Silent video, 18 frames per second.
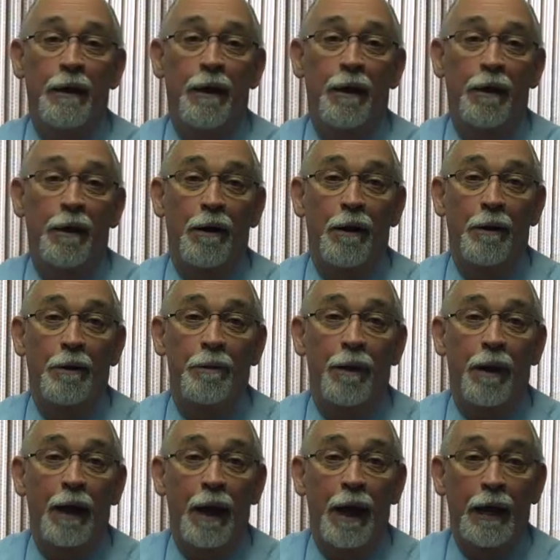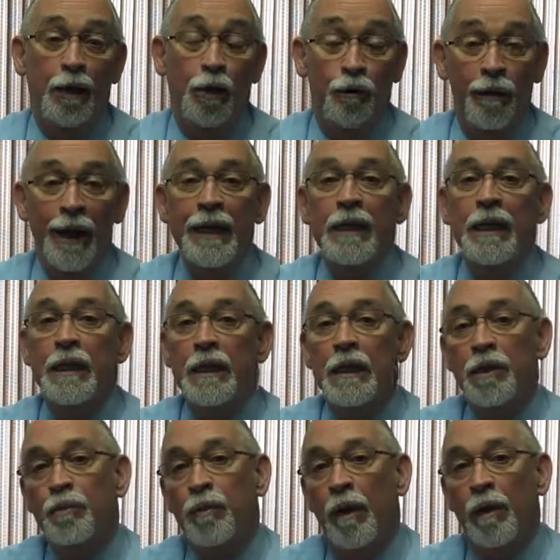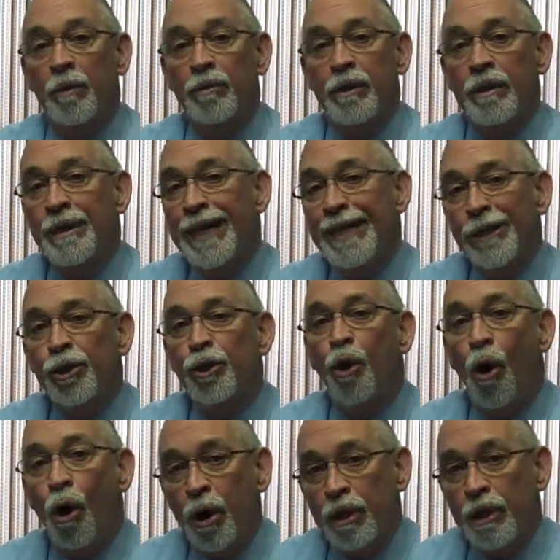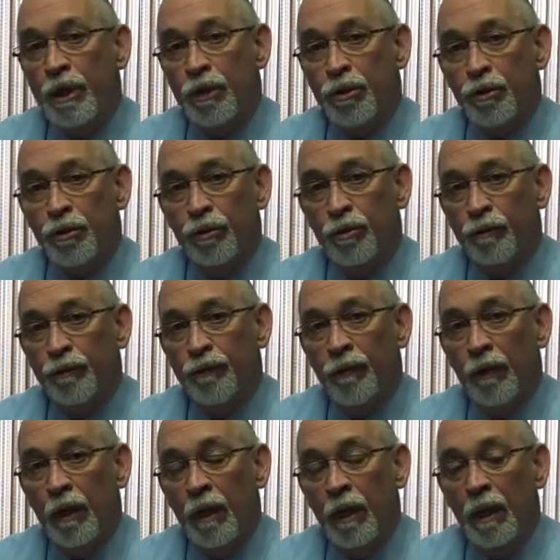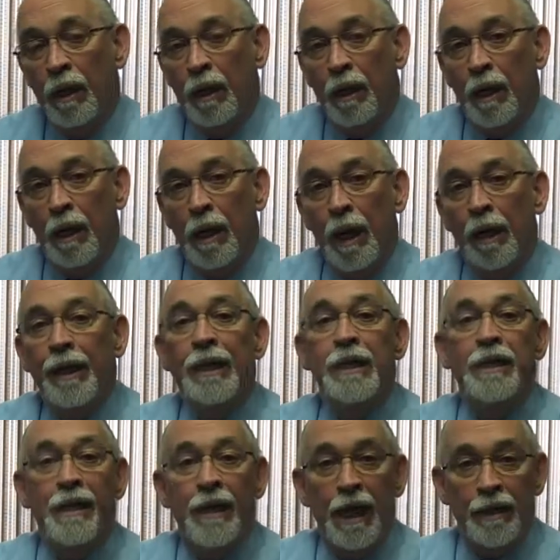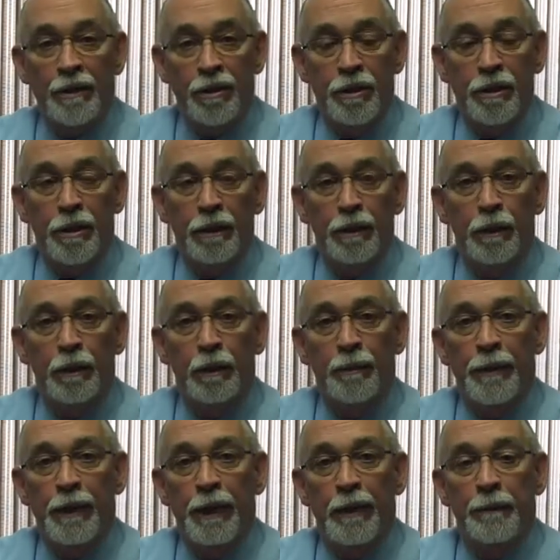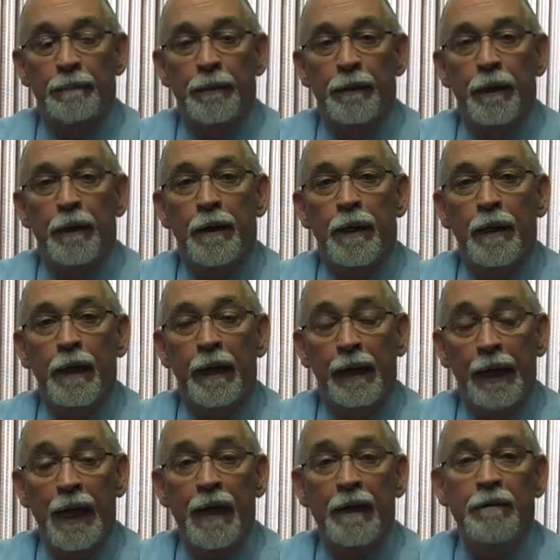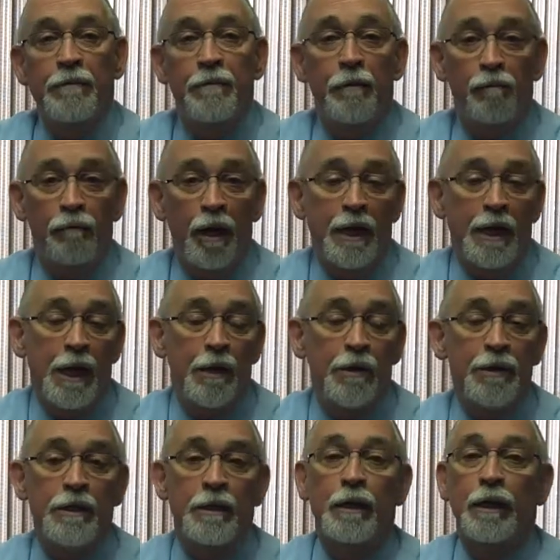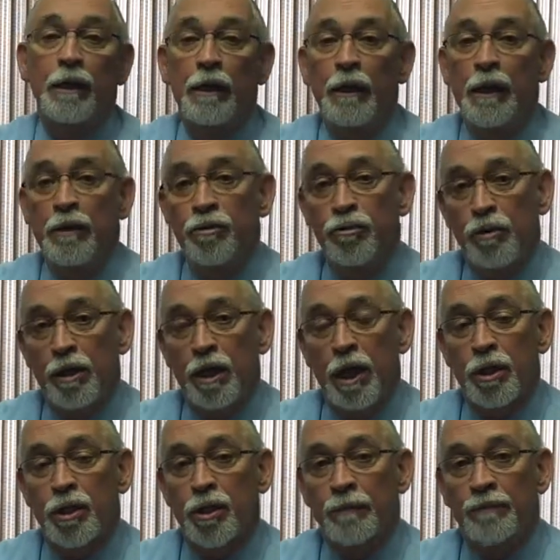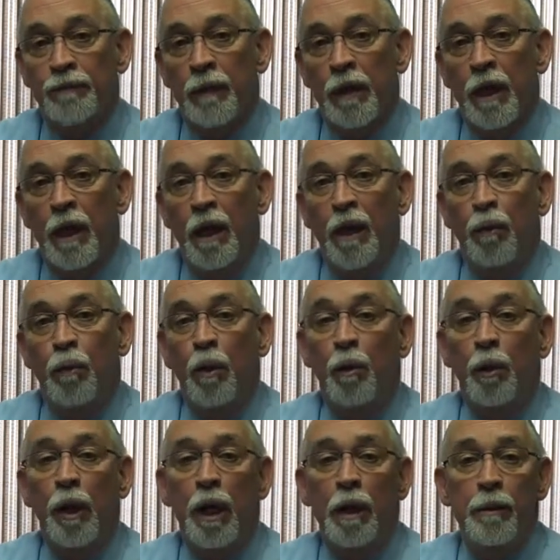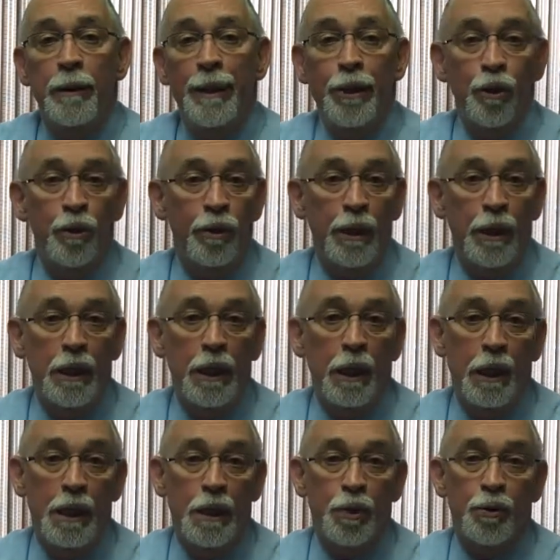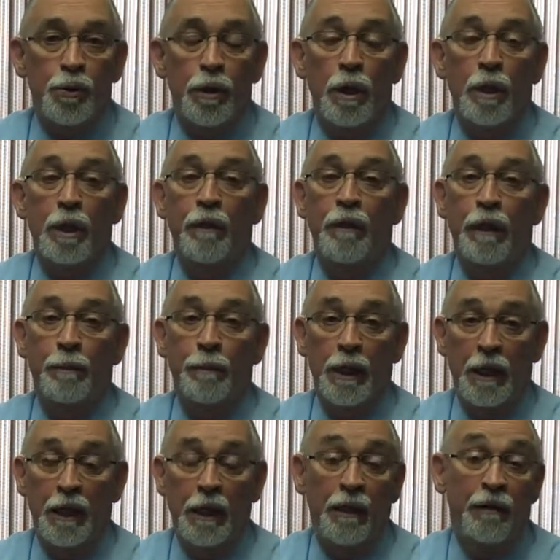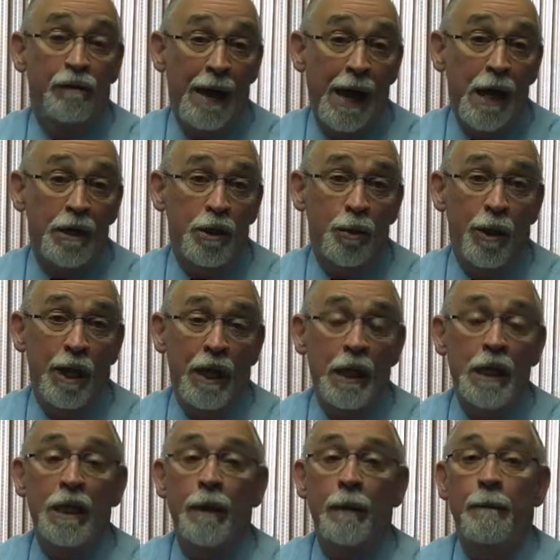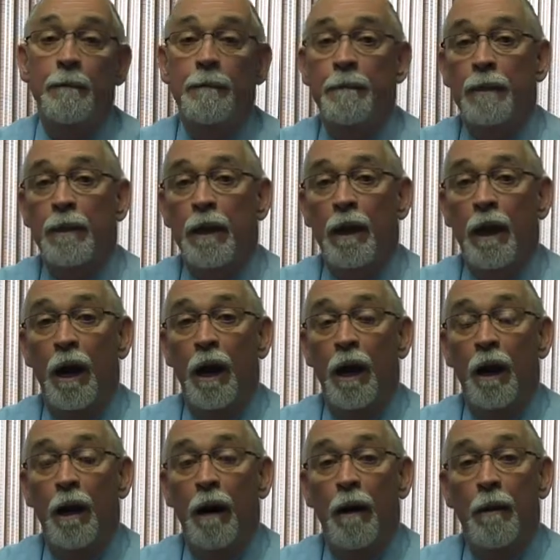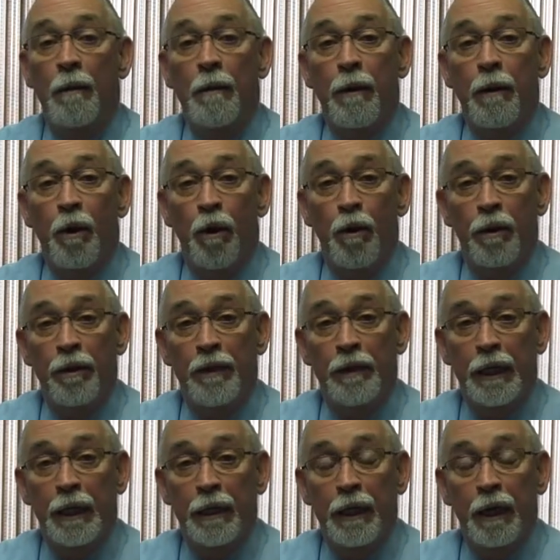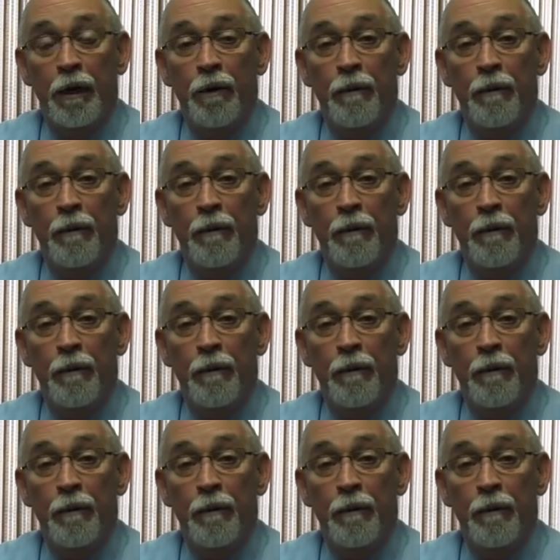by correcting these problems, and that's scar tissue. I'll get to that in just a little bit. But again, right now this is a little introduction. What we're going to be doing is we're going to be evaluating the